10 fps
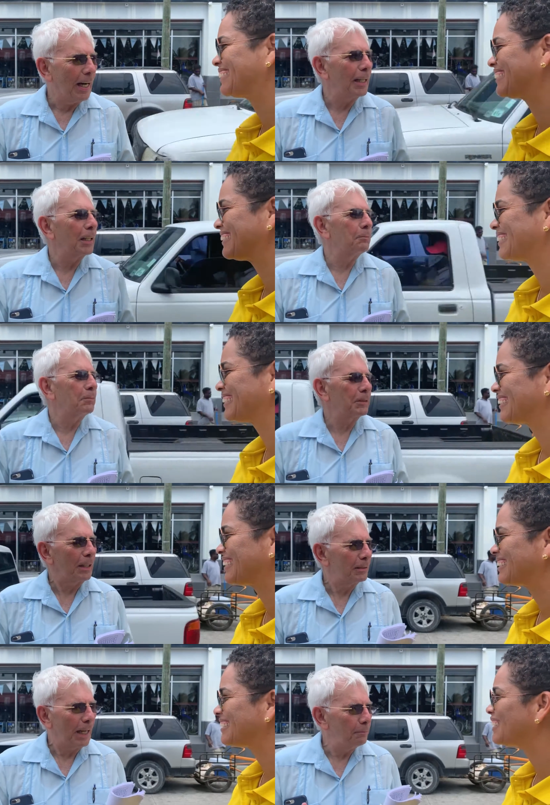Speaker 1: I am
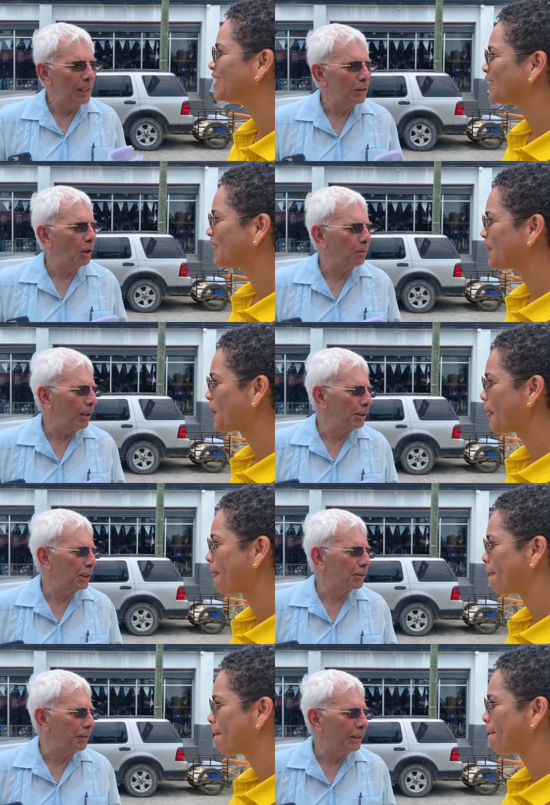I'm making
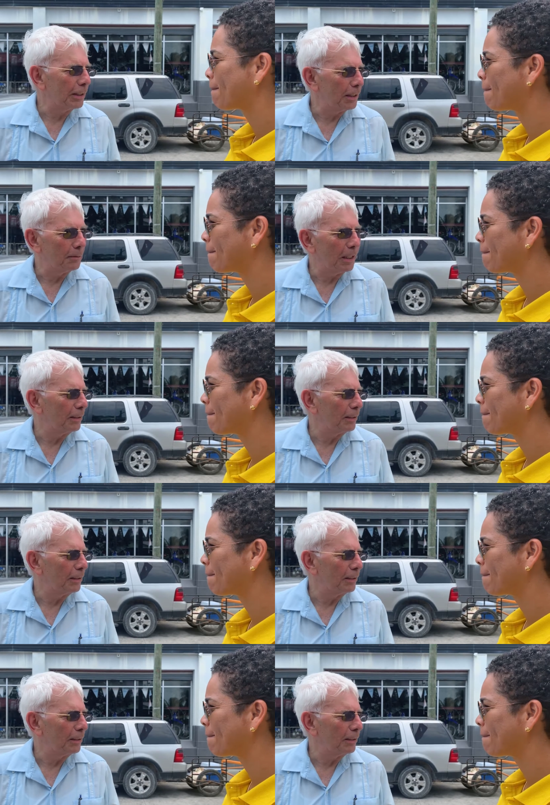apologies for it, and